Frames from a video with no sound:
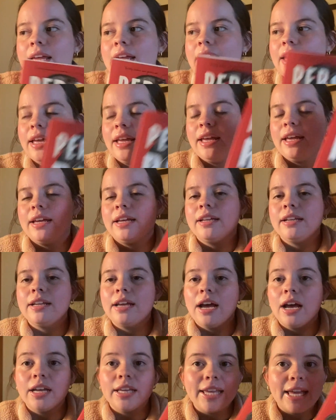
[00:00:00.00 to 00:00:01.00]
And
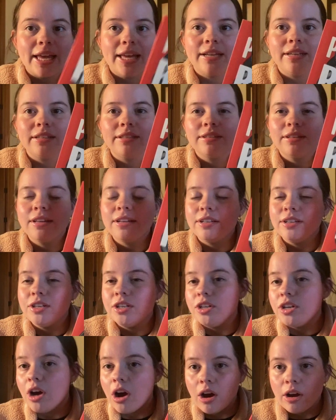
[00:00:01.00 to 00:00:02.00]
again,
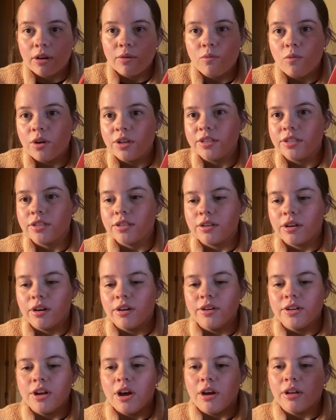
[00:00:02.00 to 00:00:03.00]
not a one-star,
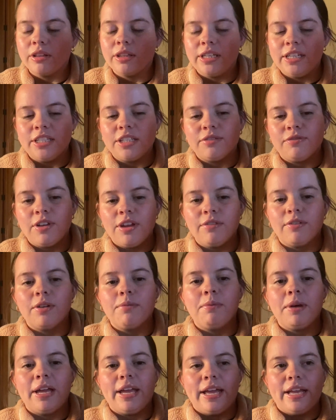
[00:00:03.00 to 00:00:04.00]
not least favorite
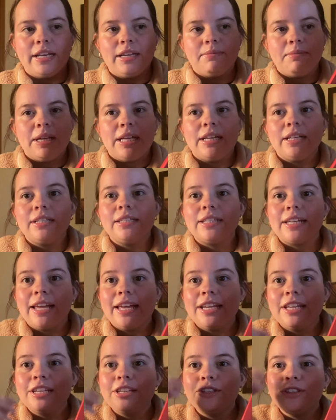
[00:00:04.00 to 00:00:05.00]
by any means.
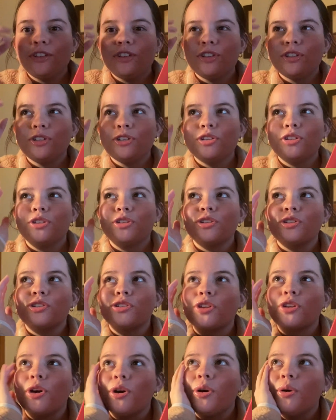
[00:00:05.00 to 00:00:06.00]
It is just
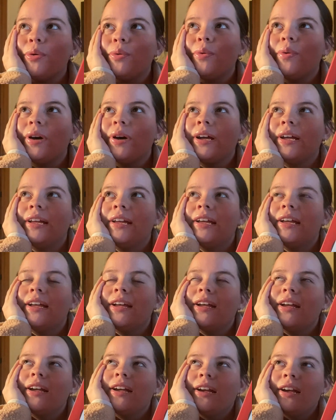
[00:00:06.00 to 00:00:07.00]
so
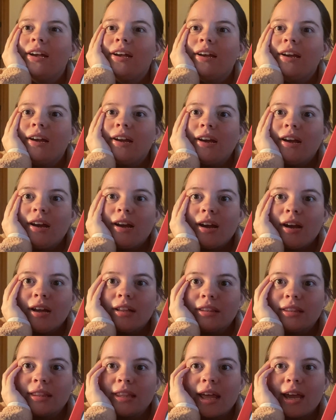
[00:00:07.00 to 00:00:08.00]

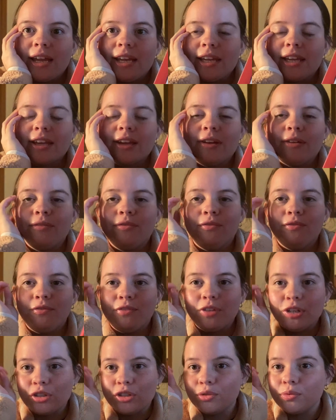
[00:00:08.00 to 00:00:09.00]
like
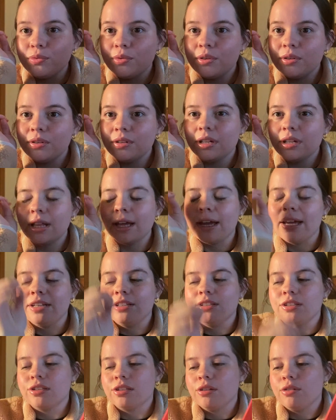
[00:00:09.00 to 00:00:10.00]
visual
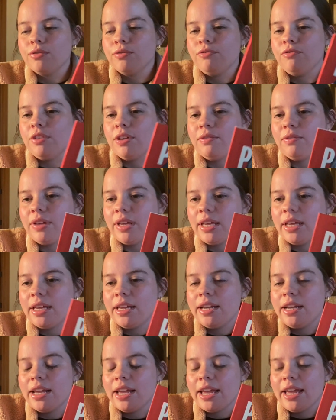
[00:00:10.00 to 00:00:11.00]
and so
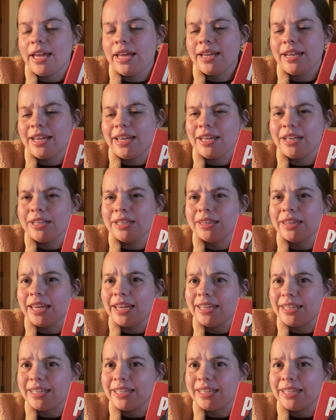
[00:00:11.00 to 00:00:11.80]
vivid, and it like